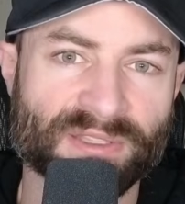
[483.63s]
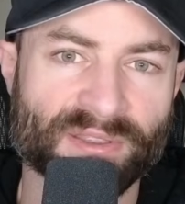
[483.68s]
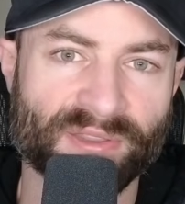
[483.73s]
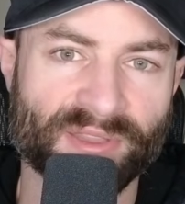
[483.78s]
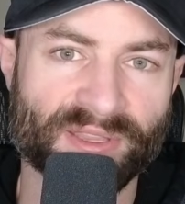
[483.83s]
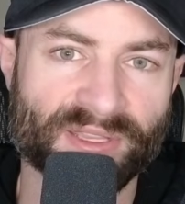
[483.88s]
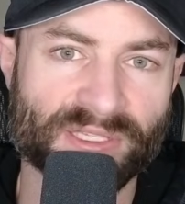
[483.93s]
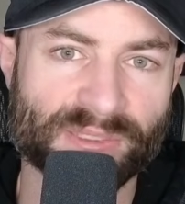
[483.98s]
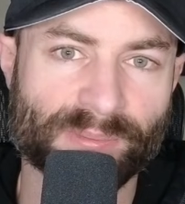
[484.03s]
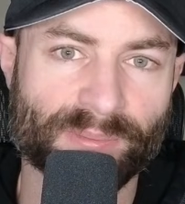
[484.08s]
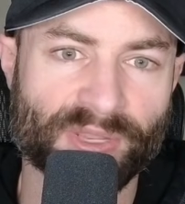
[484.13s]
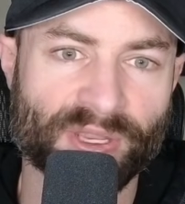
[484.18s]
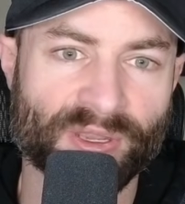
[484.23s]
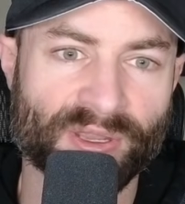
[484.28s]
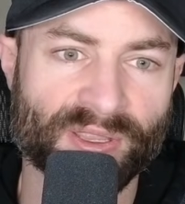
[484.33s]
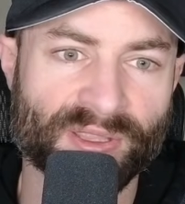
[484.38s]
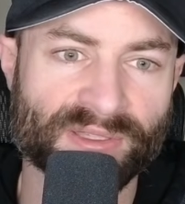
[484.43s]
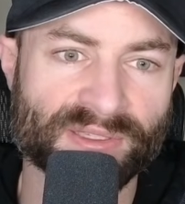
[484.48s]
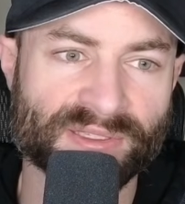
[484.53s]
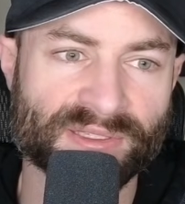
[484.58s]
the
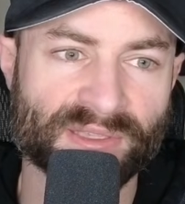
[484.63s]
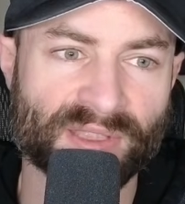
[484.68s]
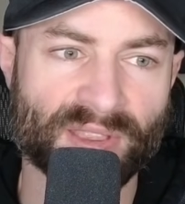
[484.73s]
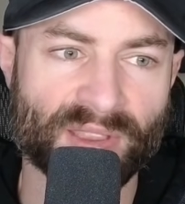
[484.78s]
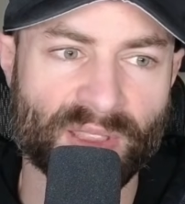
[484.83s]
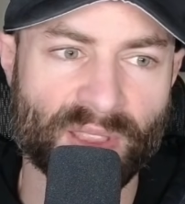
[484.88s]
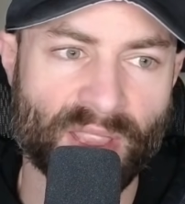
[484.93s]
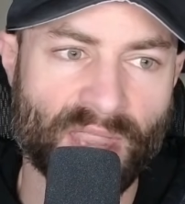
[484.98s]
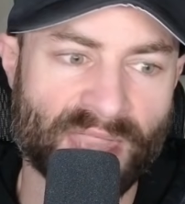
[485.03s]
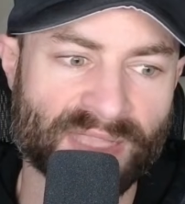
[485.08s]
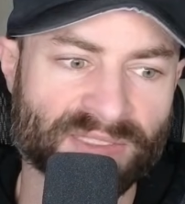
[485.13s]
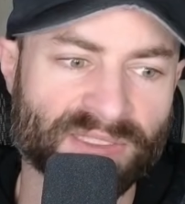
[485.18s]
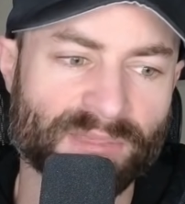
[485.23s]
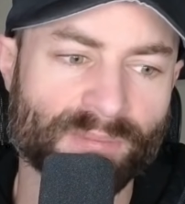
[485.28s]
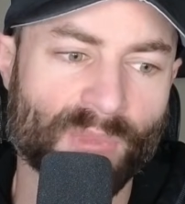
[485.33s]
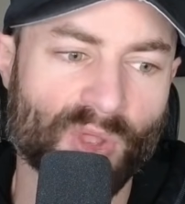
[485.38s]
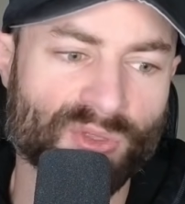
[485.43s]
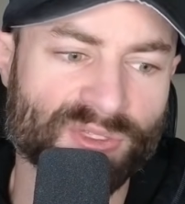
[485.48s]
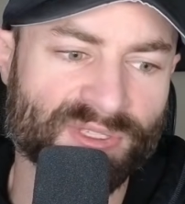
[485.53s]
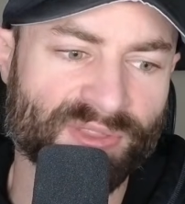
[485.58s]
experience. I see
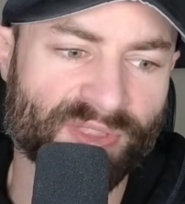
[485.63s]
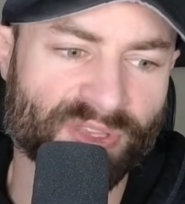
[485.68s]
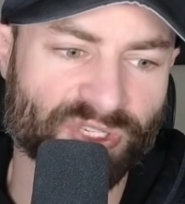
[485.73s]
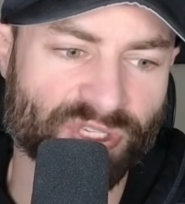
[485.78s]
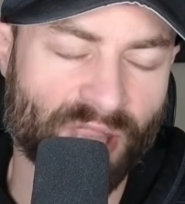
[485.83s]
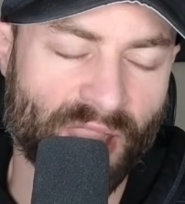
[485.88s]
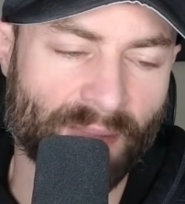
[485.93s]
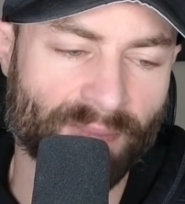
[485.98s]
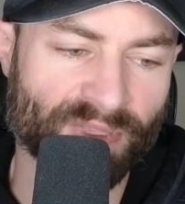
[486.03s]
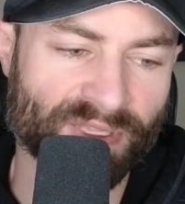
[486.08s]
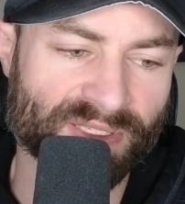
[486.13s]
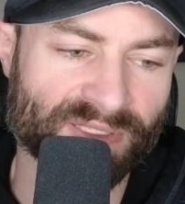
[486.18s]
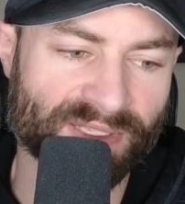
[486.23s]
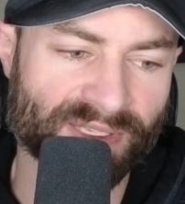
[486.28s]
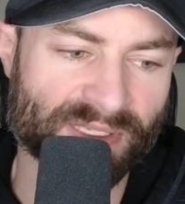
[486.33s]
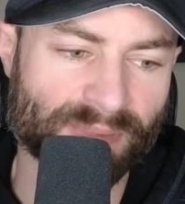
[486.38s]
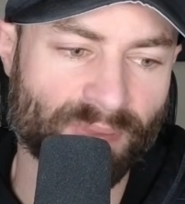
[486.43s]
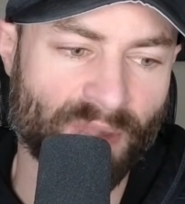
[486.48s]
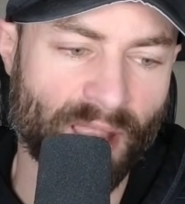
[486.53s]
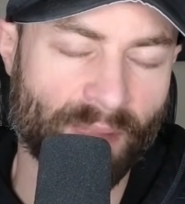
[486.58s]
most of the job
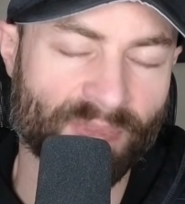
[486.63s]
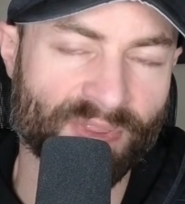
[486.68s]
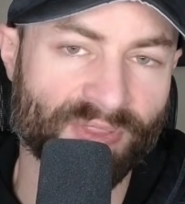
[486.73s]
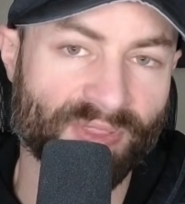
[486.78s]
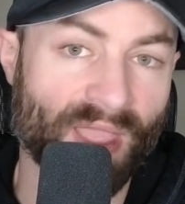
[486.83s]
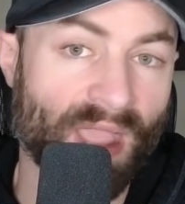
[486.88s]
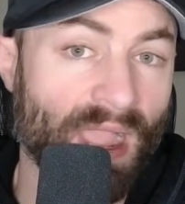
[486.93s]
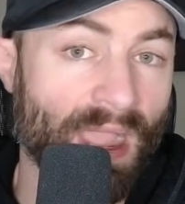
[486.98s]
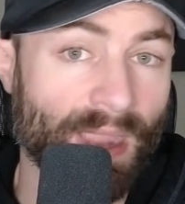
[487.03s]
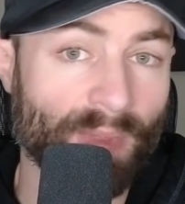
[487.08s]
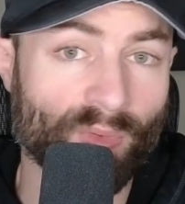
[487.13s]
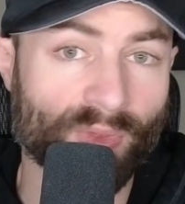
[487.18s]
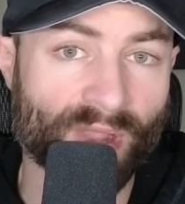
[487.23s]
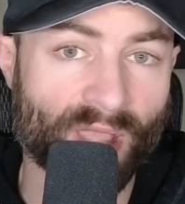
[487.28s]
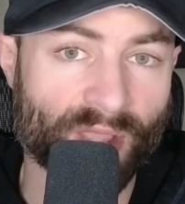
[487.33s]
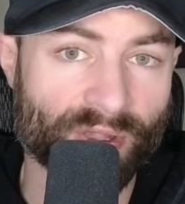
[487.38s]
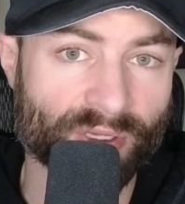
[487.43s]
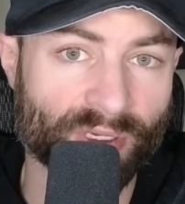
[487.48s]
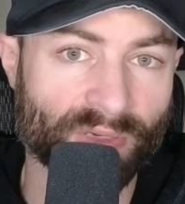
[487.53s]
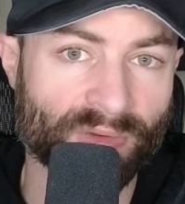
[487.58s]
listings probably in the high
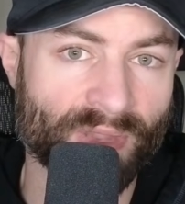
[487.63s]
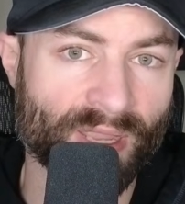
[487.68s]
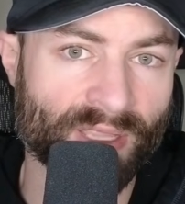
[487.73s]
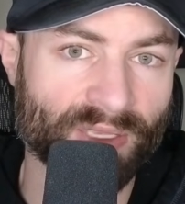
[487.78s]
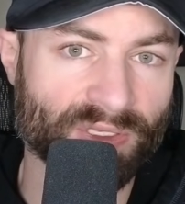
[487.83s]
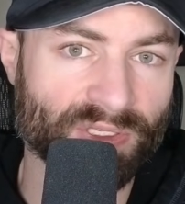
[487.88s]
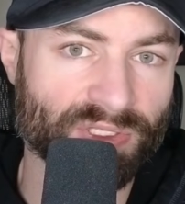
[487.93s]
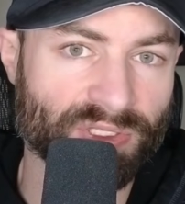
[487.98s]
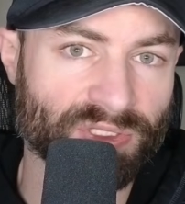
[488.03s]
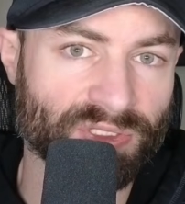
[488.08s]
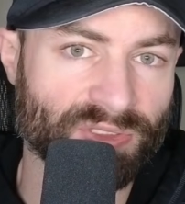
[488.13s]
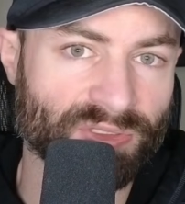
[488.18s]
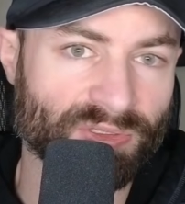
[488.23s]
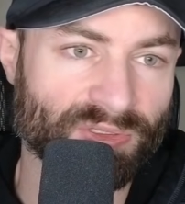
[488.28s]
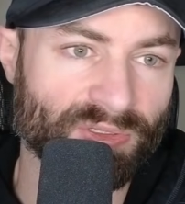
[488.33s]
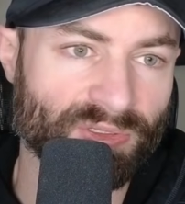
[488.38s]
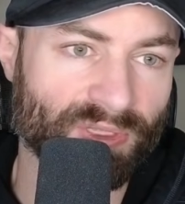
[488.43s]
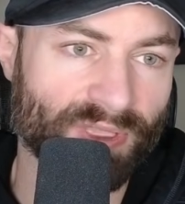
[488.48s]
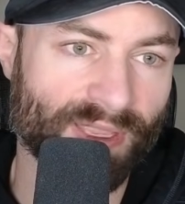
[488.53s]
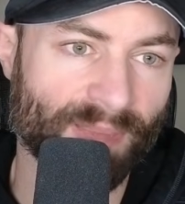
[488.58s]
100 range,
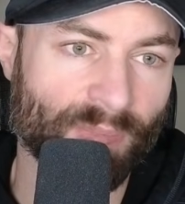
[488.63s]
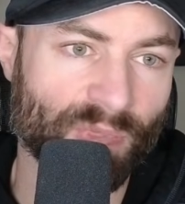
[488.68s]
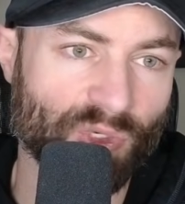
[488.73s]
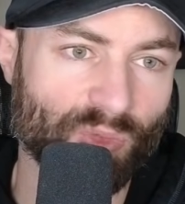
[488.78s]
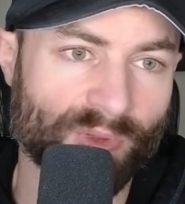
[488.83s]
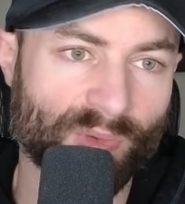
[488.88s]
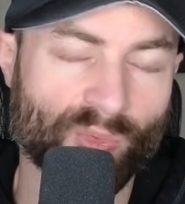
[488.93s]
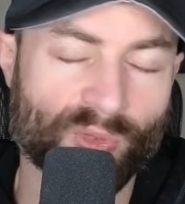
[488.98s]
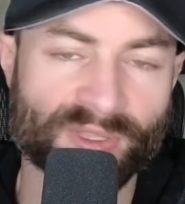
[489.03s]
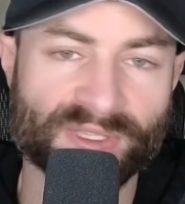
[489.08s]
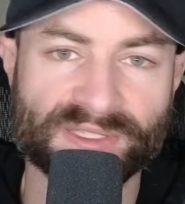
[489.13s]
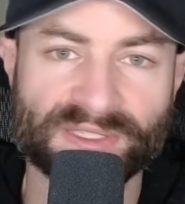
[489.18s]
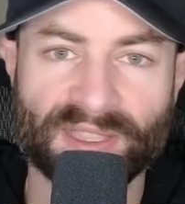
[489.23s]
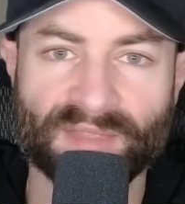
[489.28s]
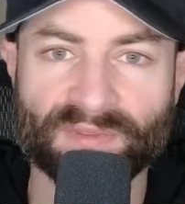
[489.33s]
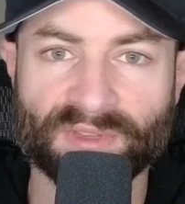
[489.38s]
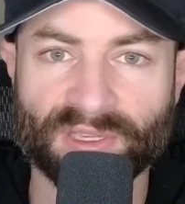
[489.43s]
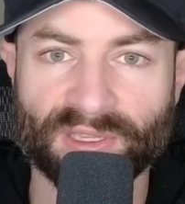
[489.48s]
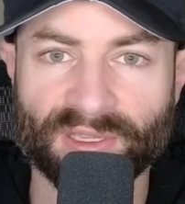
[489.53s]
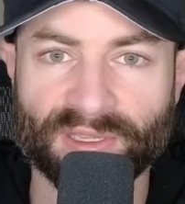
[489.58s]
like between
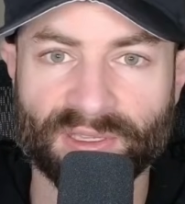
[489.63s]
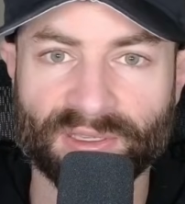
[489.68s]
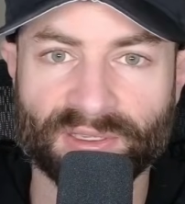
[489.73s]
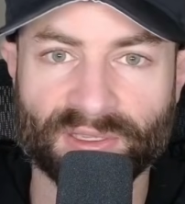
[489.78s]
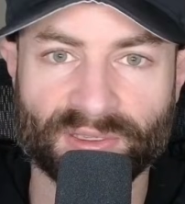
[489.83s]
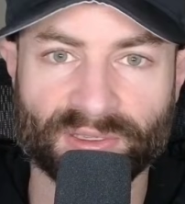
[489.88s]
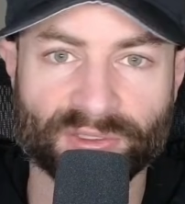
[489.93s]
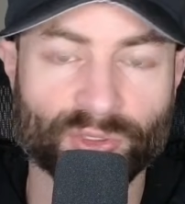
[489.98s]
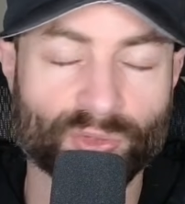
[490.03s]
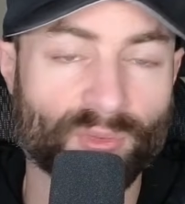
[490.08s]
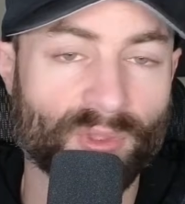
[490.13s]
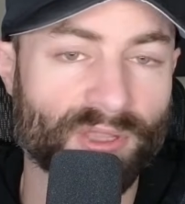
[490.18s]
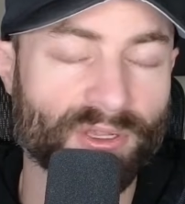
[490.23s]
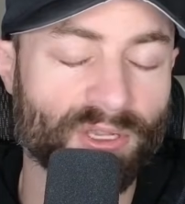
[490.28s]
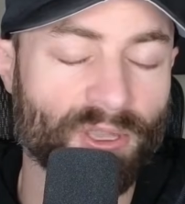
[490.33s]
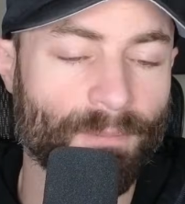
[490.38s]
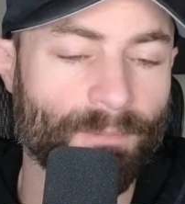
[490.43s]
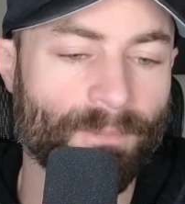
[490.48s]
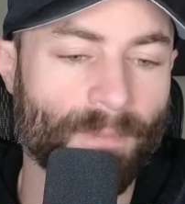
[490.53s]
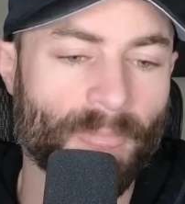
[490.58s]
170 to
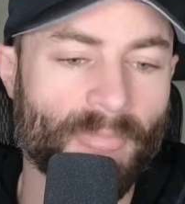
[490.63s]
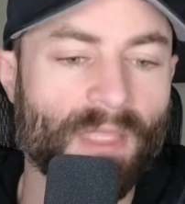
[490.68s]
200.